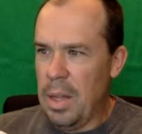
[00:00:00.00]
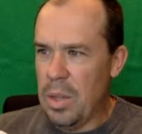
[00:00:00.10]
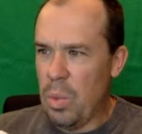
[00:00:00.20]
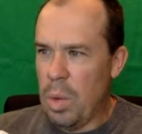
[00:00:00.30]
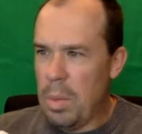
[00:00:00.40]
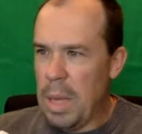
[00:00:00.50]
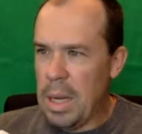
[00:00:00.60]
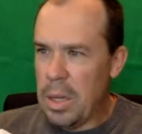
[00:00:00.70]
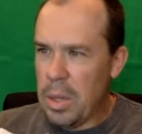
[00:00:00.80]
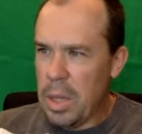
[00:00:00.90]
It's
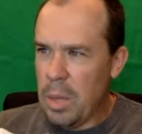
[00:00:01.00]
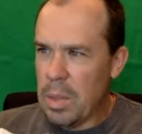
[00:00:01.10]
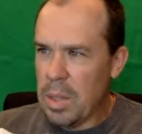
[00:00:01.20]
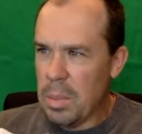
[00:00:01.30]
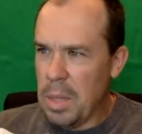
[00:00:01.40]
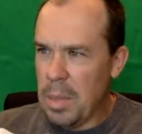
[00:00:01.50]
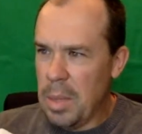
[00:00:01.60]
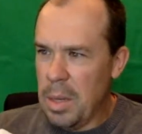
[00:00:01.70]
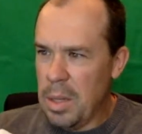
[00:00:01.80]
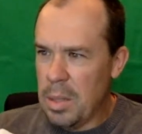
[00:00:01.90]
1-pan cooking with some
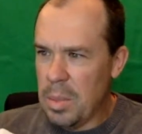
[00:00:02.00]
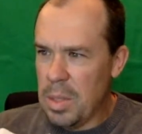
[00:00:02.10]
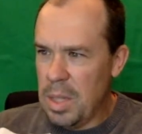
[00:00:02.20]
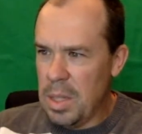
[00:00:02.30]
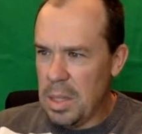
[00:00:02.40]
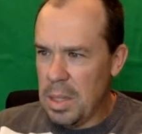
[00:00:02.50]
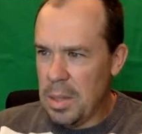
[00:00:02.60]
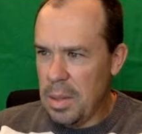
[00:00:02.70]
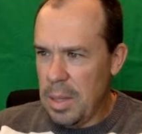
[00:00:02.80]
lemon and some seasoning.